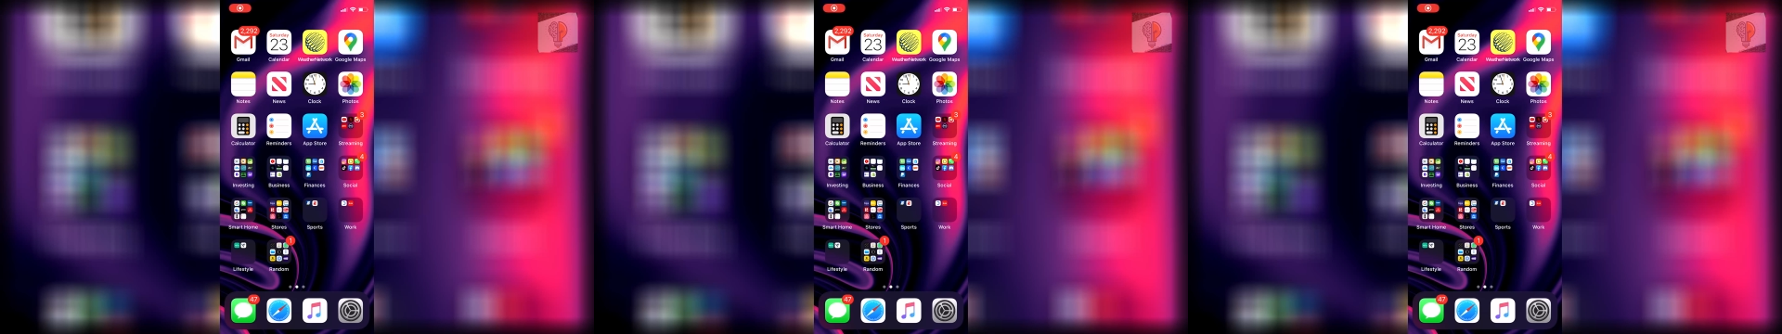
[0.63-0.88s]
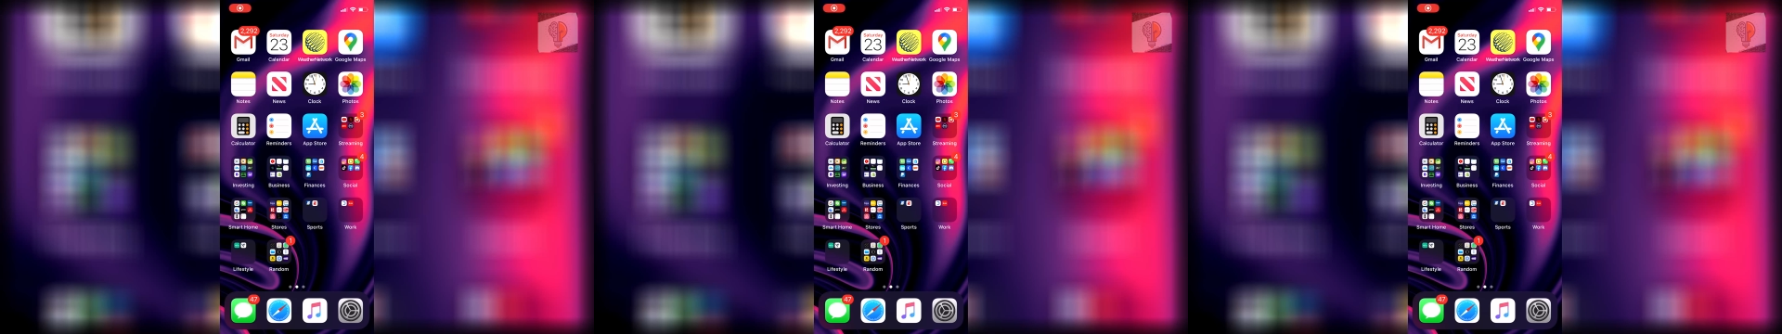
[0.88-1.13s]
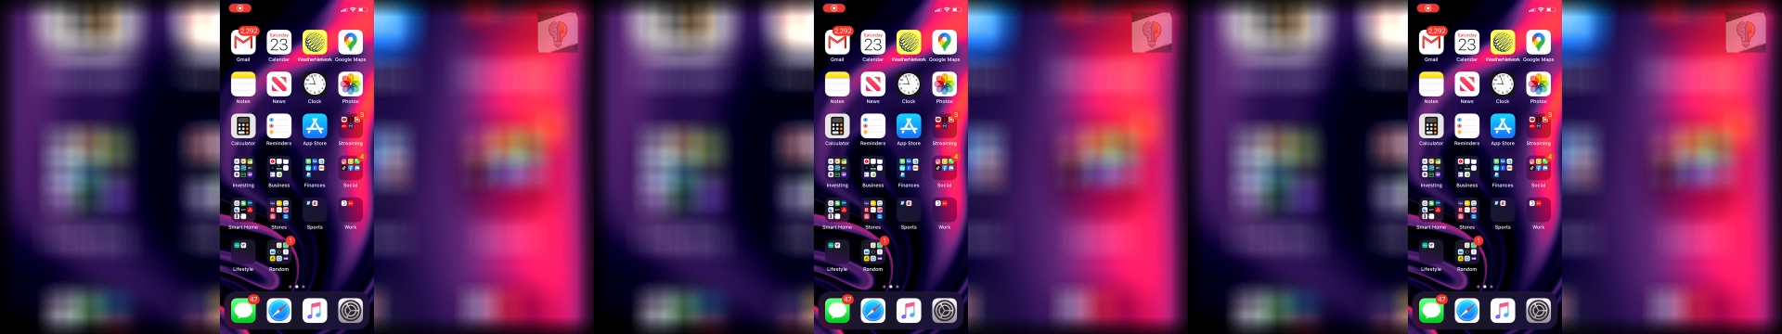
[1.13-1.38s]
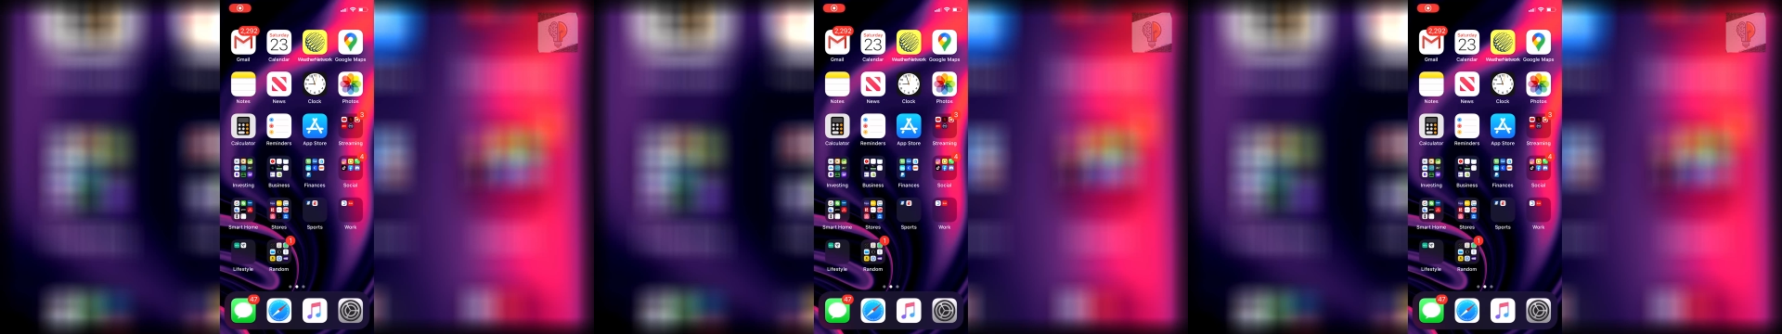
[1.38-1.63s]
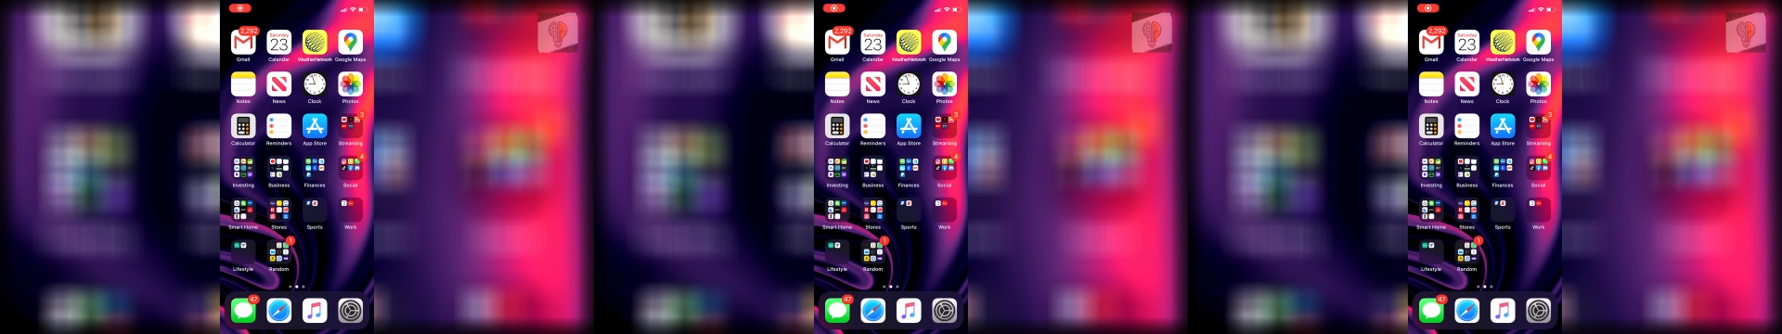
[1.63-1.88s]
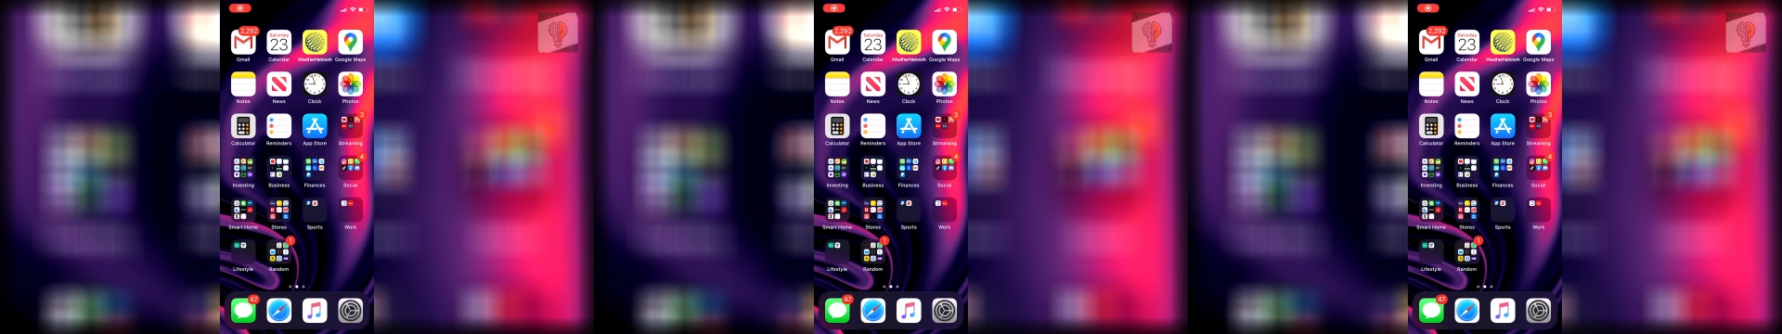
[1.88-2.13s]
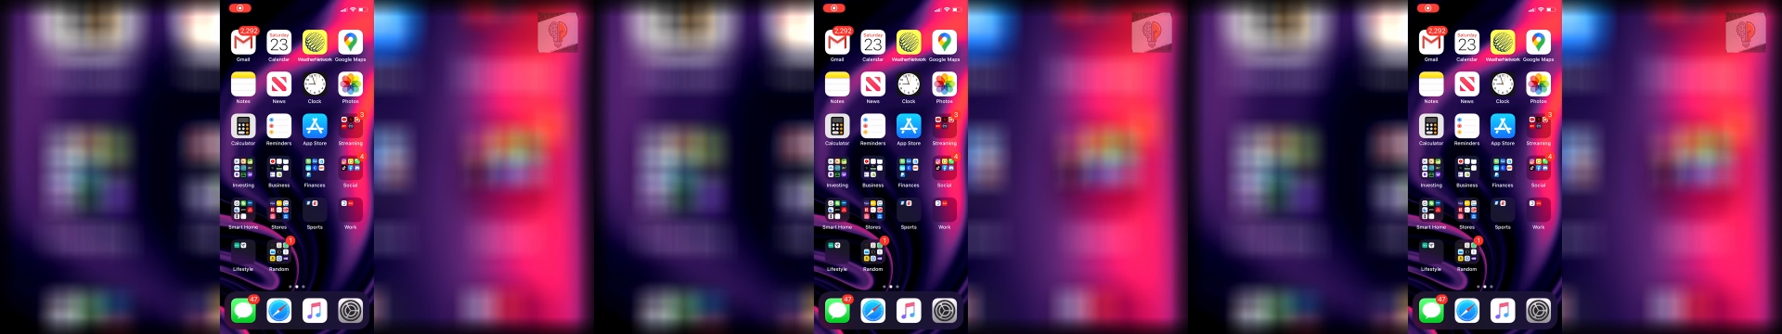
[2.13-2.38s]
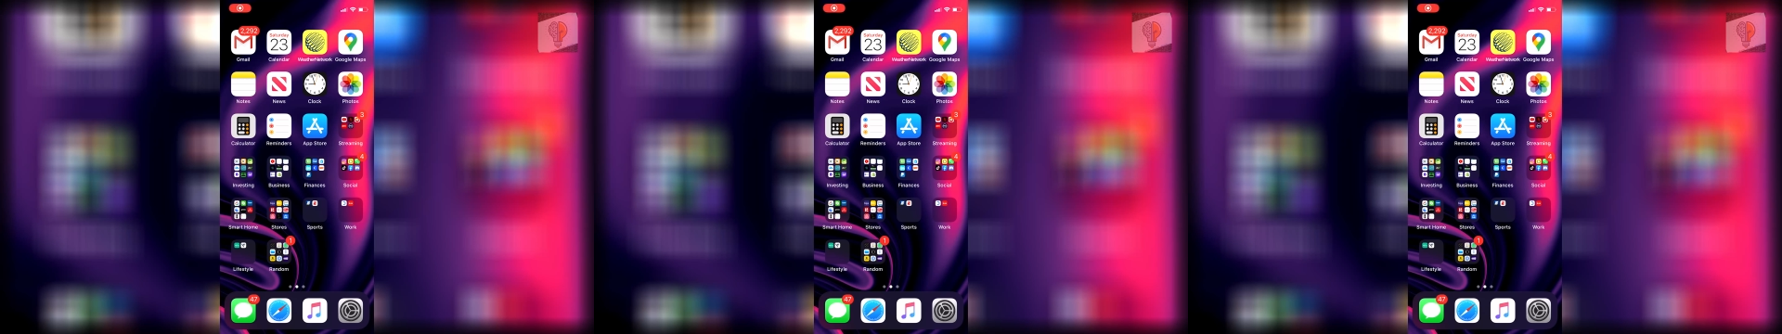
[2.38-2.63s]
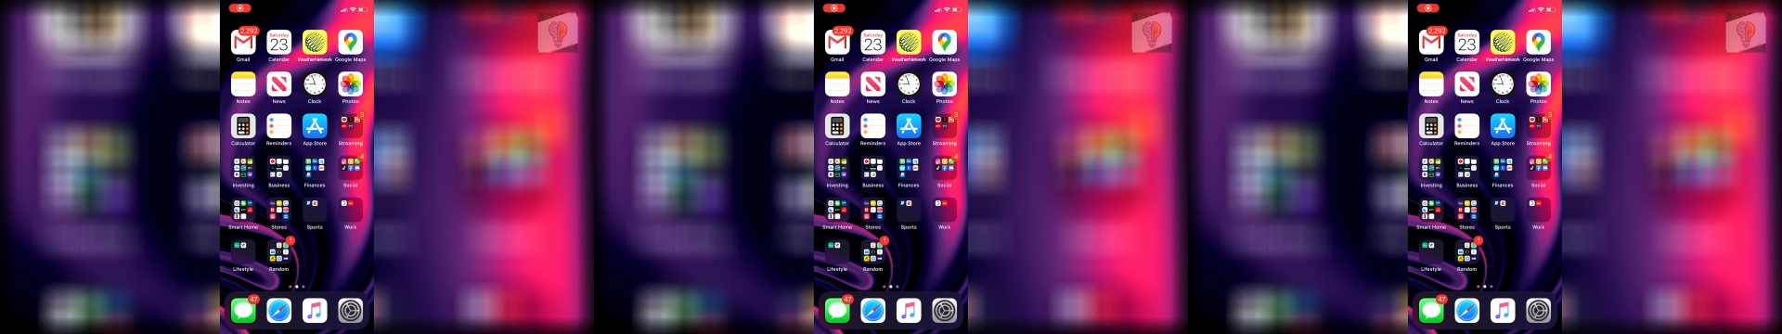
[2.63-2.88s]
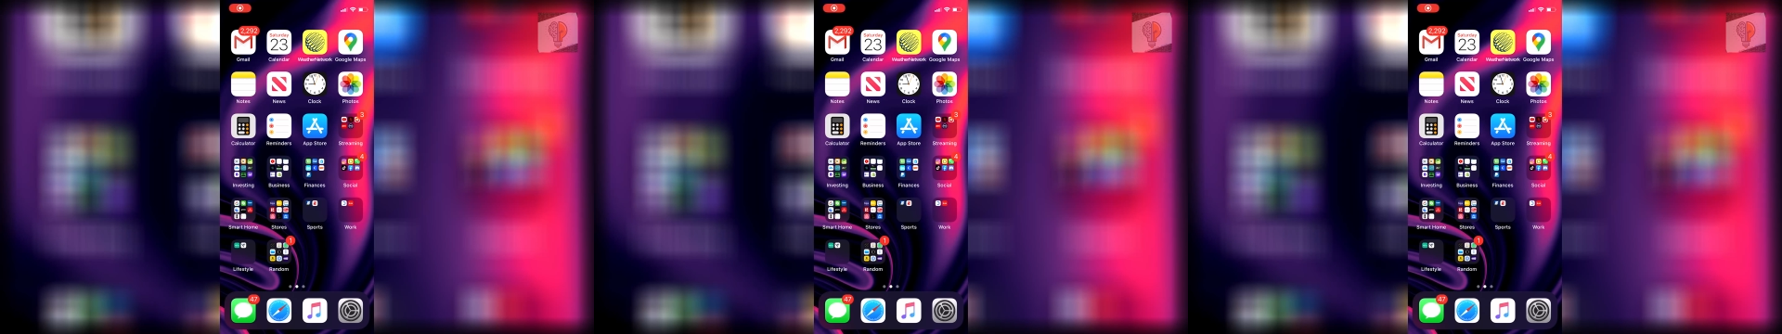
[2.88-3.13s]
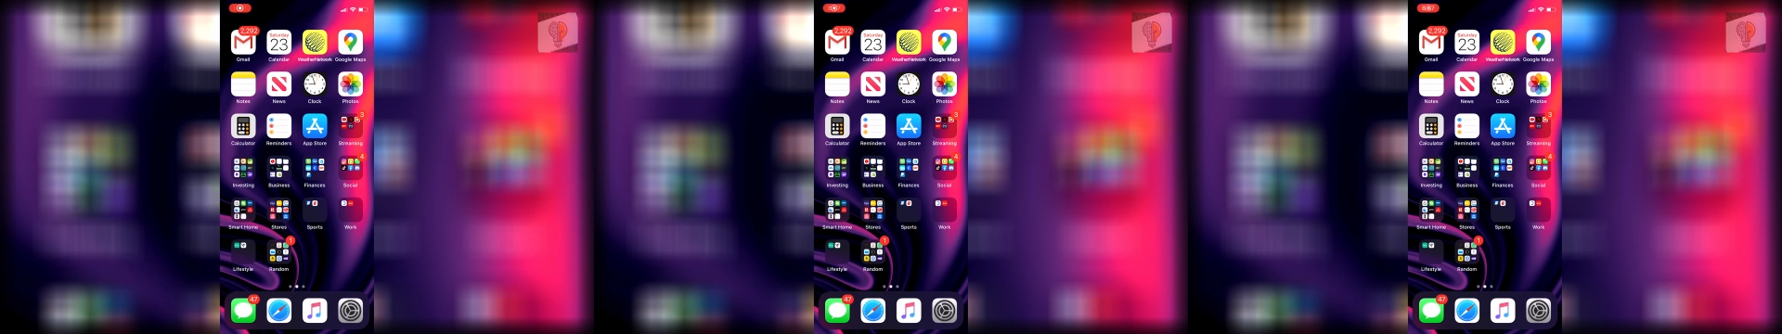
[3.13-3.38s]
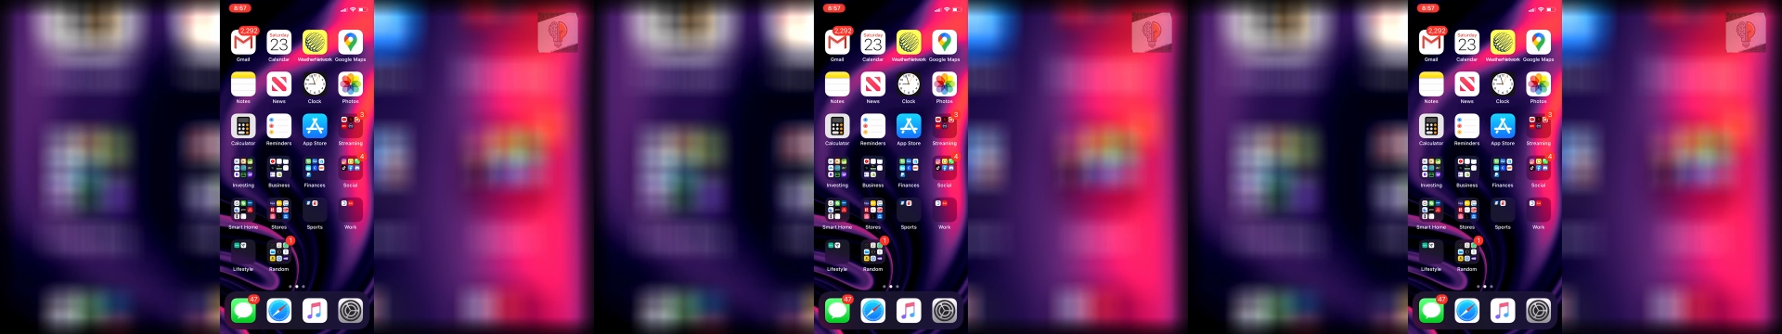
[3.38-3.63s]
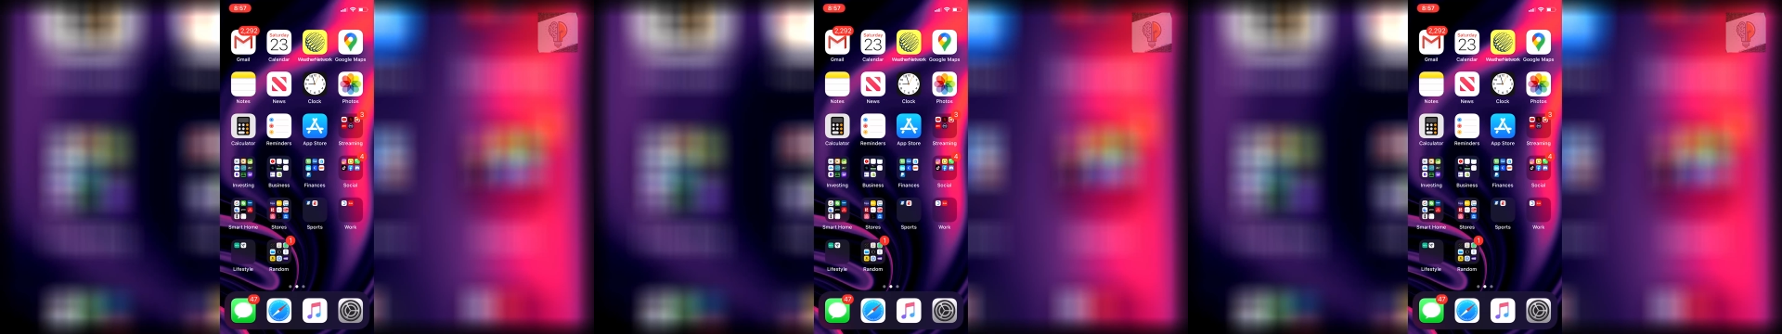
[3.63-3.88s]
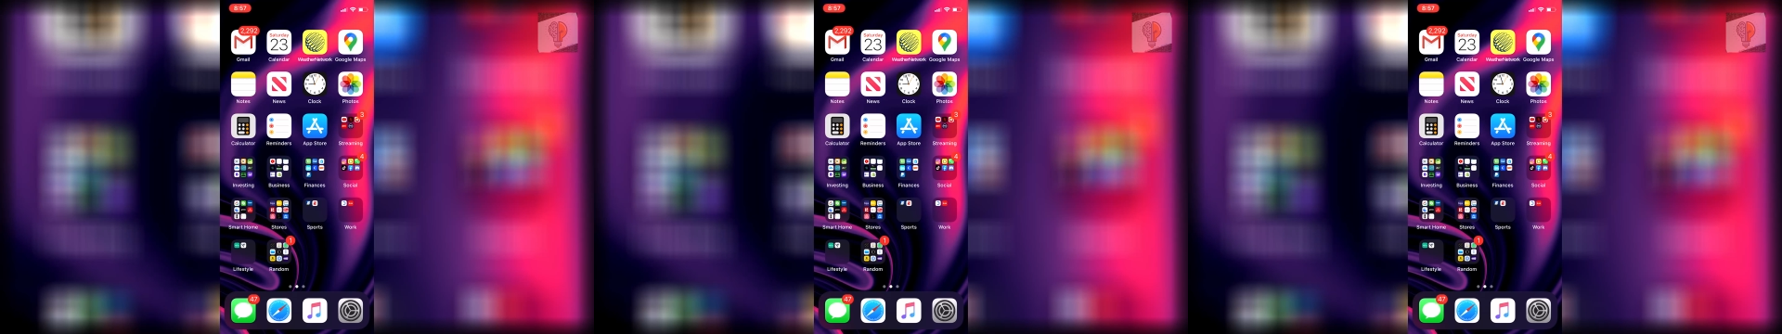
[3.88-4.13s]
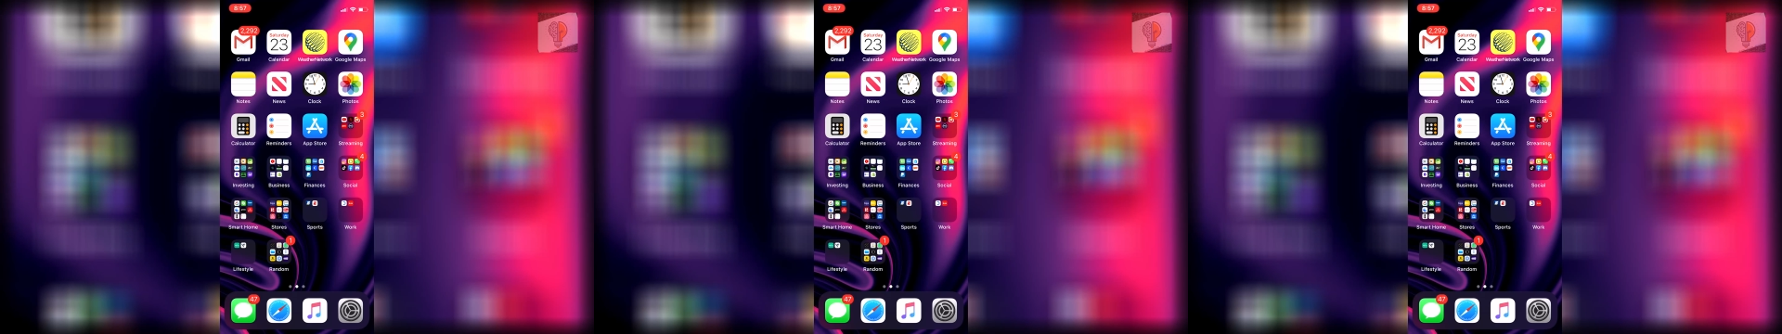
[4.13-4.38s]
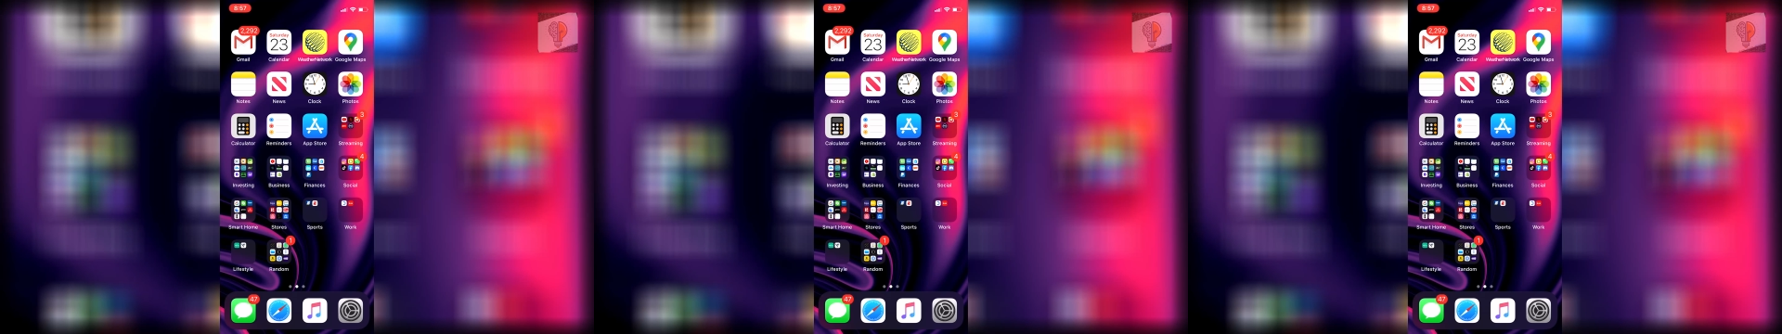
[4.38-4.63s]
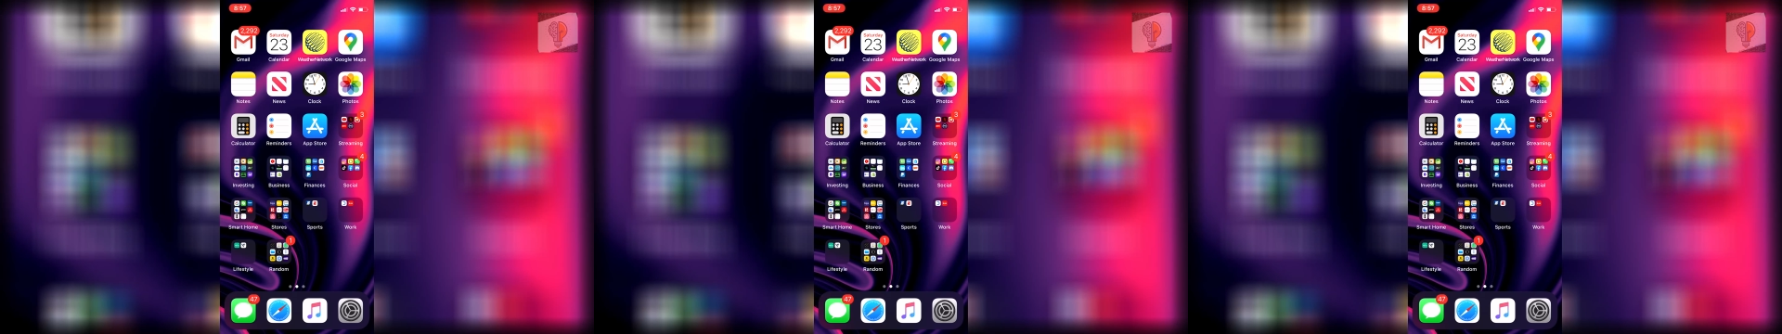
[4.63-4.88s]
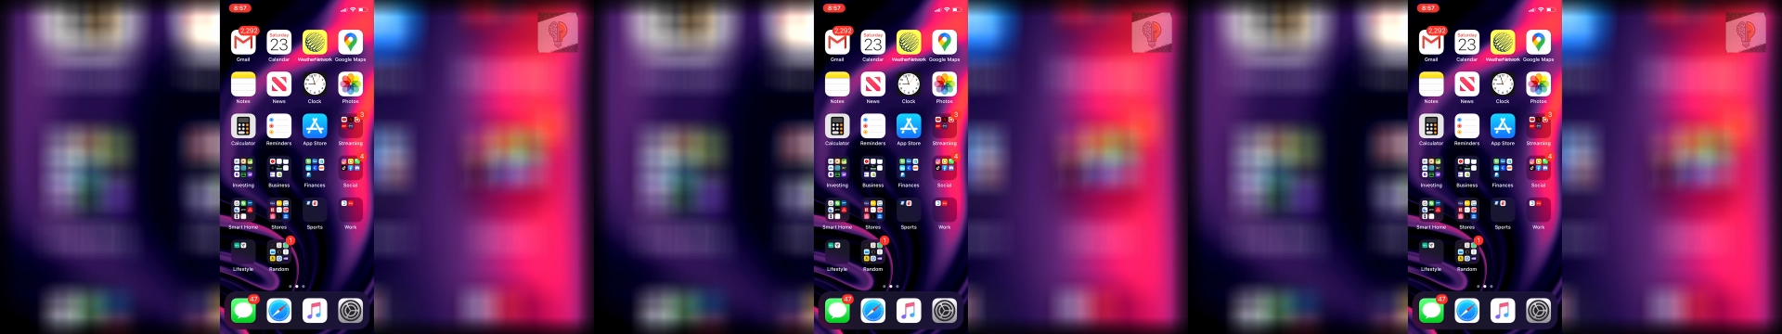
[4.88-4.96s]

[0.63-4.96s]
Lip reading: Nobody's mouth can be seen.